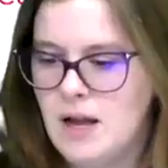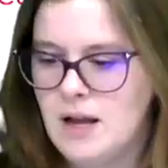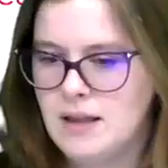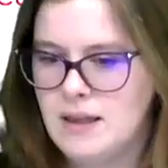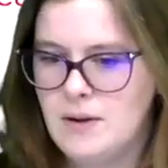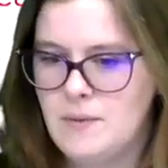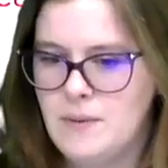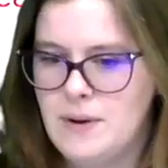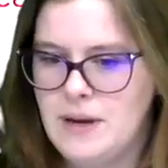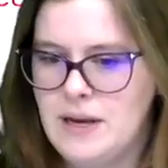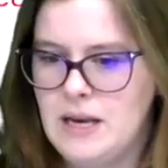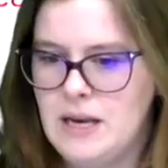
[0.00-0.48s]

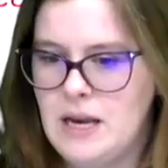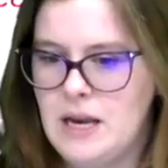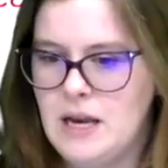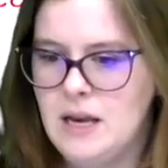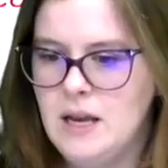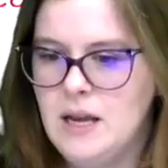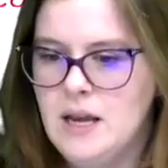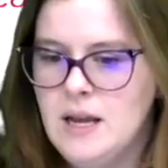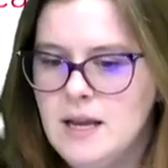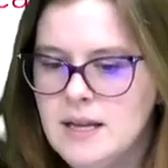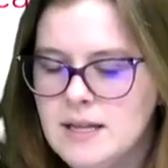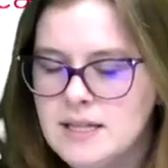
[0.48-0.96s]
that we need.
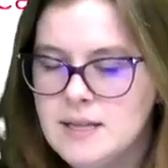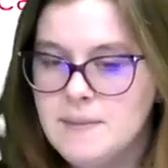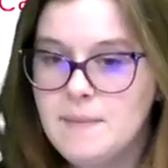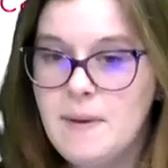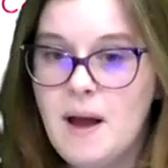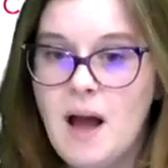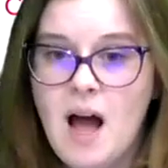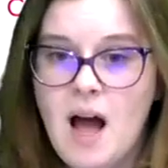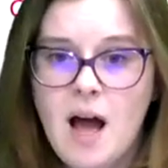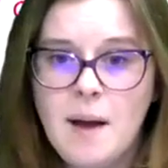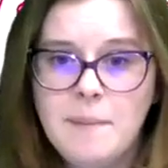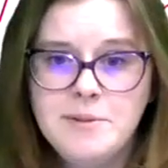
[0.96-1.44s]
Some
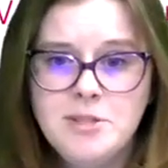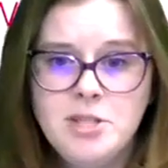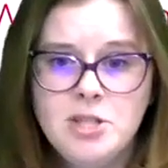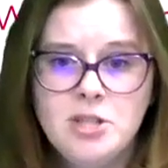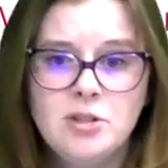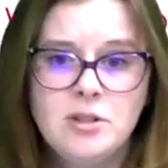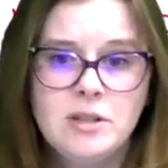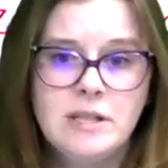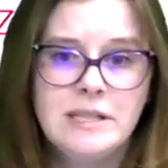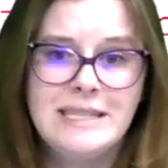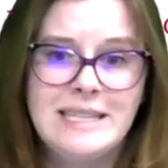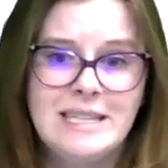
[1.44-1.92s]

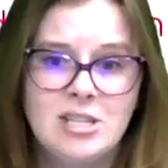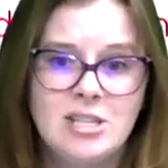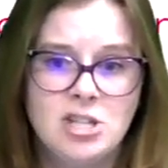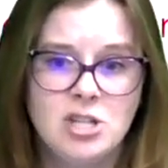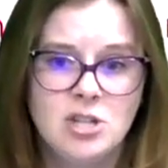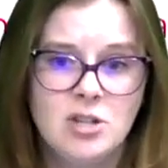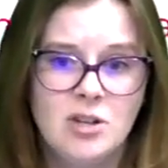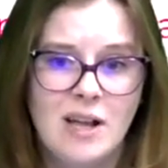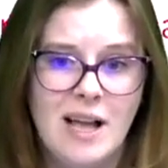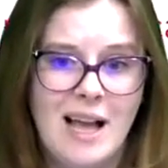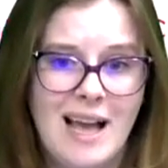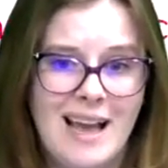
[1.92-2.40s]
optional
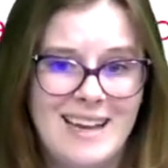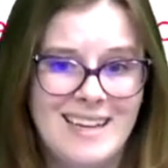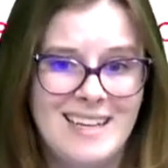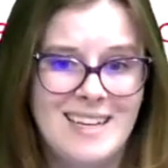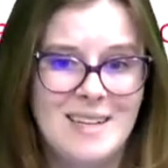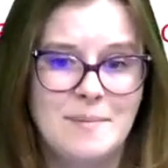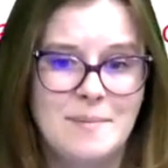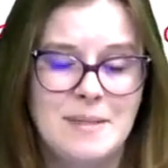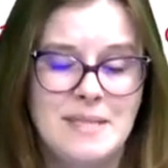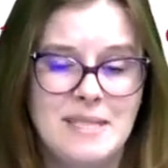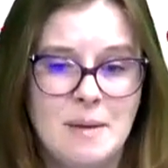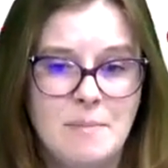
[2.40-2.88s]
additional
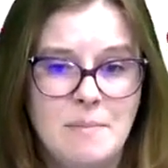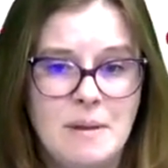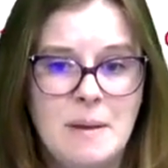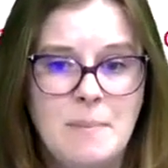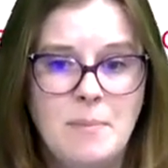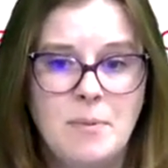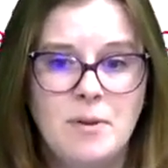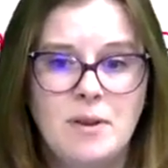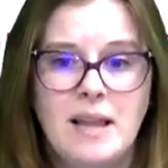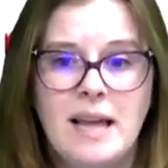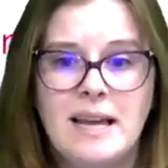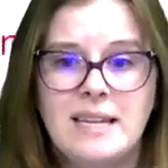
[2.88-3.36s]
items. Some
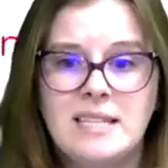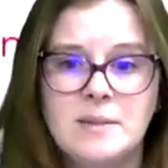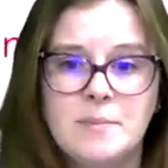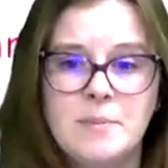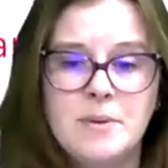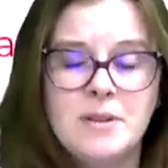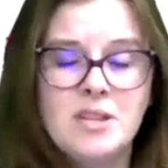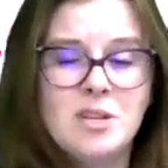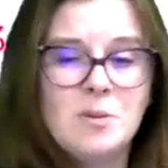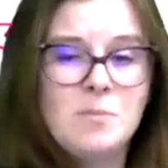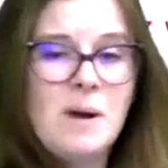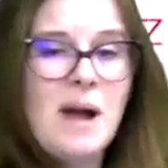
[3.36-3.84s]
people like to
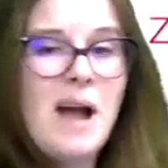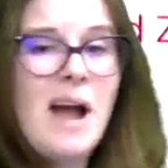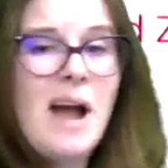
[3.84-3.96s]
put their Pi